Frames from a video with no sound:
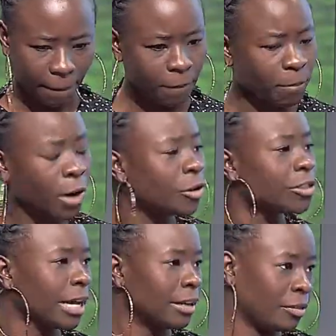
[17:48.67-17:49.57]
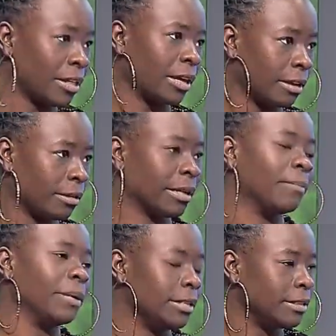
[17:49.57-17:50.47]
biologically with the
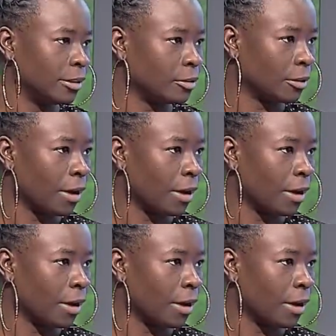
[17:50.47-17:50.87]
inability to